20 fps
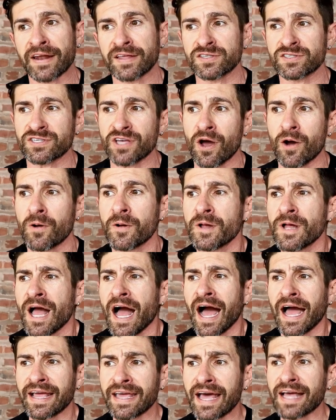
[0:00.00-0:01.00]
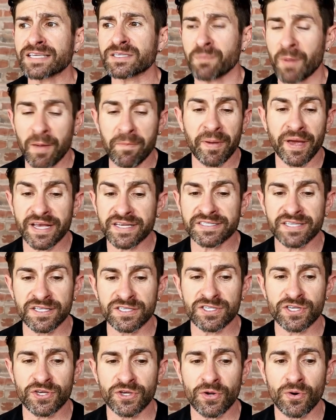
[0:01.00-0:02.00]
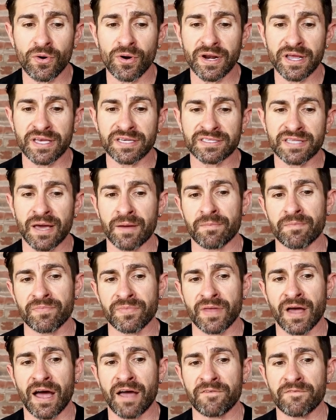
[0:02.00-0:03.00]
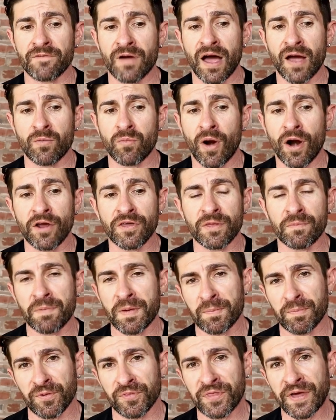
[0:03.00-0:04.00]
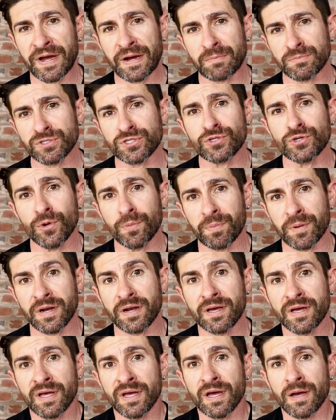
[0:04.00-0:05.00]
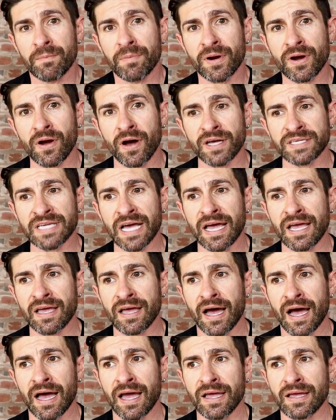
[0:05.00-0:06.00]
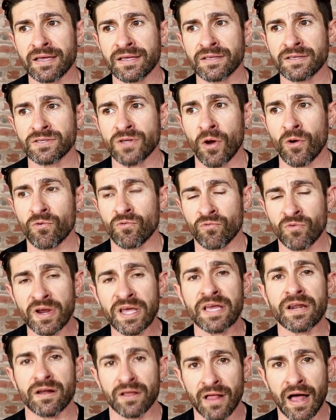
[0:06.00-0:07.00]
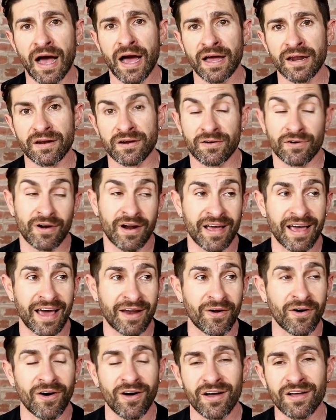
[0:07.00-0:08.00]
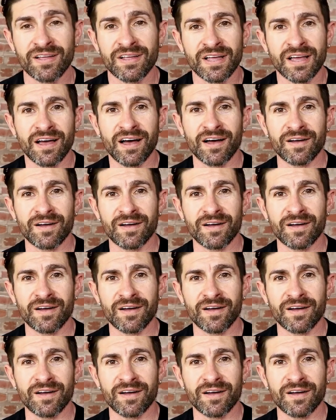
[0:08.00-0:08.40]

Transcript: And so I guess my biggest insecurity is that I worry that people think I'm stupid because I don't read a lot or at all